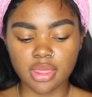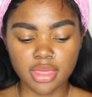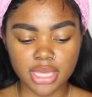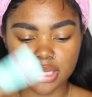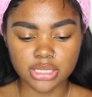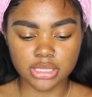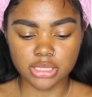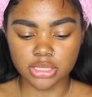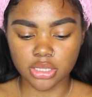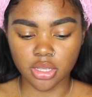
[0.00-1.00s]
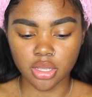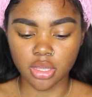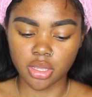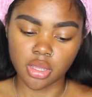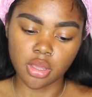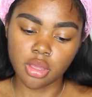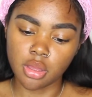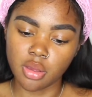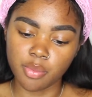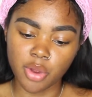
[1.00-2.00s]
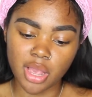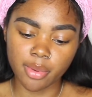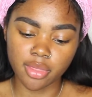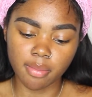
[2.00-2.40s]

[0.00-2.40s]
this primer,